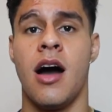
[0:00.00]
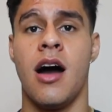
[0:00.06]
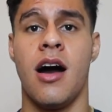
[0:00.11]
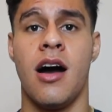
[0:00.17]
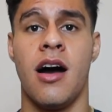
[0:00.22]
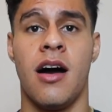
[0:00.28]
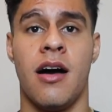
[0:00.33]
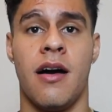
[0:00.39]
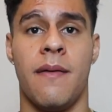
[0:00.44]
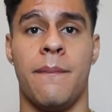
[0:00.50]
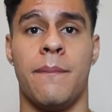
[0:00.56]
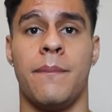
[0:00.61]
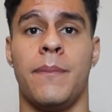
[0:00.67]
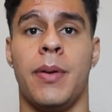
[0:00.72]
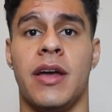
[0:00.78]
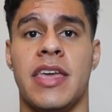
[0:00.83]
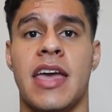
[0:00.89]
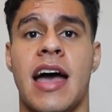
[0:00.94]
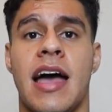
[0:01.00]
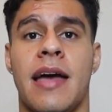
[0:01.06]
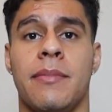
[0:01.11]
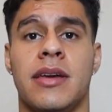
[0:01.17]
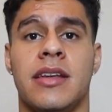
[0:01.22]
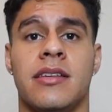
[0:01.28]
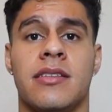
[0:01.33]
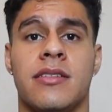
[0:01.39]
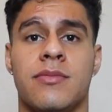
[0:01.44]
but yeah, I
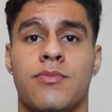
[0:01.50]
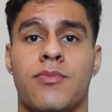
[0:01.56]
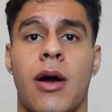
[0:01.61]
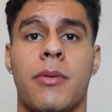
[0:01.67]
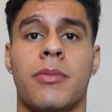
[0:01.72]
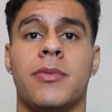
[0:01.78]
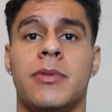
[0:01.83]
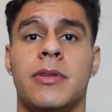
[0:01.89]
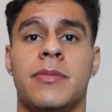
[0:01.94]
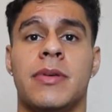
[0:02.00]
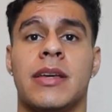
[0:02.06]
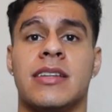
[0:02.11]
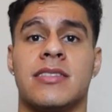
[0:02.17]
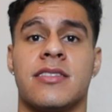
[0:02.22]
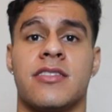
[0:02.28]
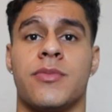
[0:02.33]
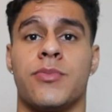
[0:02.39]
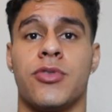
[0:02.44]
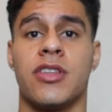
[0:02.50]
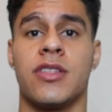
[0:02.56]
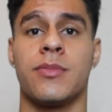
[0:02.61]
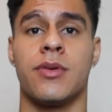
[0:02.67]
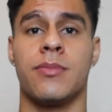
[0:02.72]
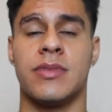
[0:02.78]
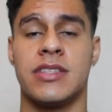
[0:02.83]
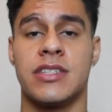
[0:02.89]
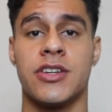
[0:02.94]
mean, probably because of the
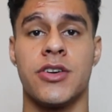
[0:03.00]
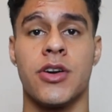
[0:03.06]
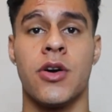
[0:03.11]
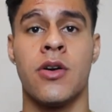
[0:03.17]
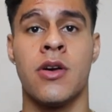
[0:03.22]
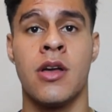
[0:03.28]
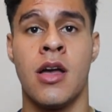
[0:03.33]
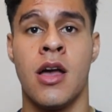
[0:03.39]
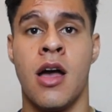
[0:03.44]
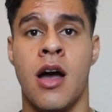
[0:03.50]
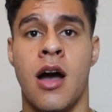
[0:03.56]
breathable material.